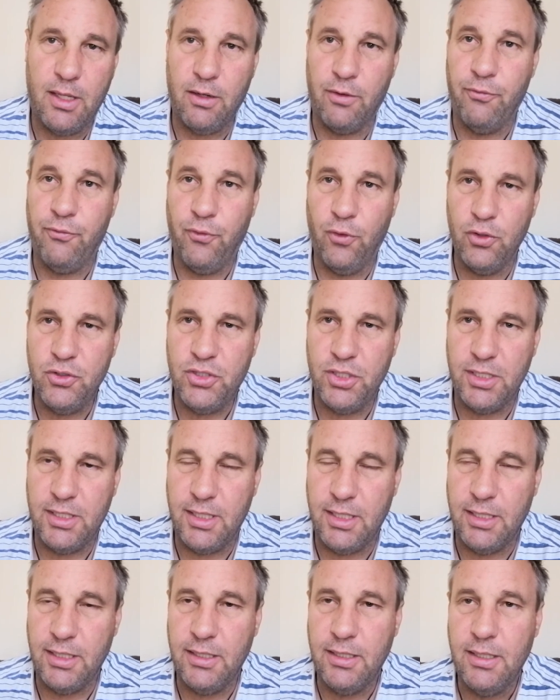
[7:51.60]
And
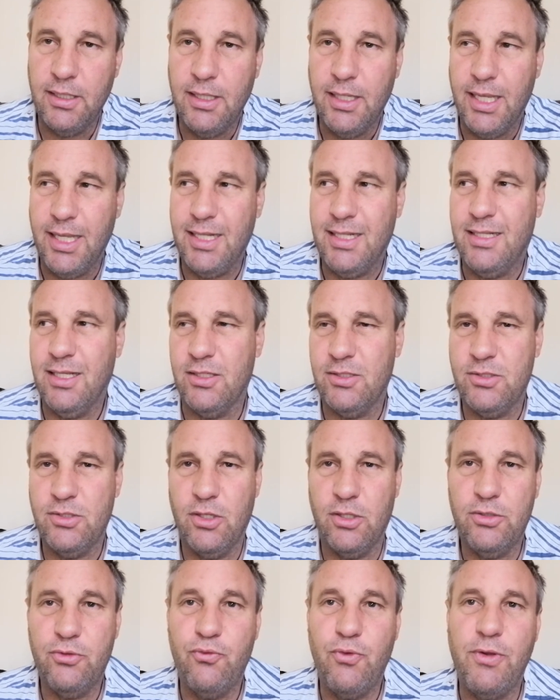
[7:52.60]
unfortunately, it does
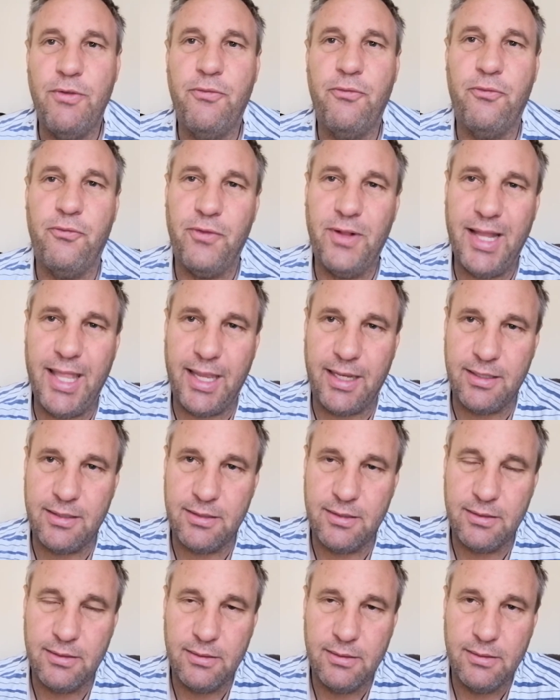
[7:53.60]
not
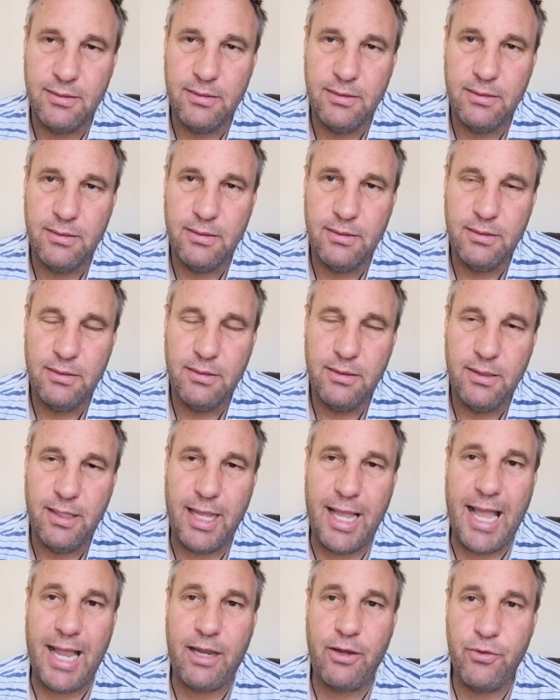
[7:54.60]
reflect
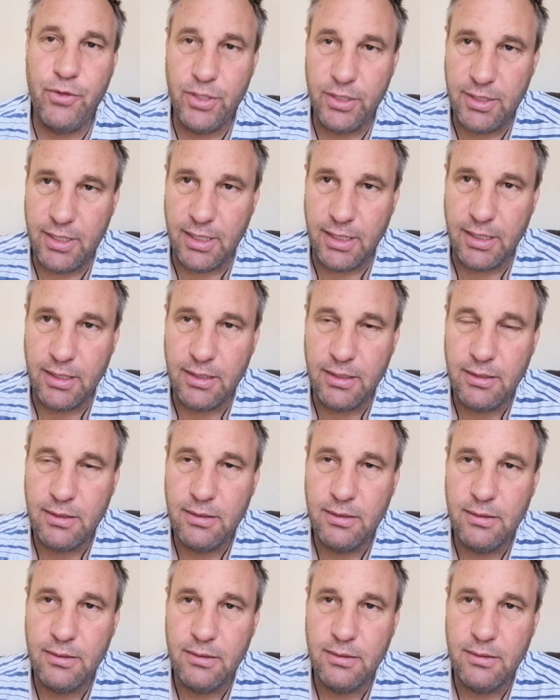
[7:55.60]
accurately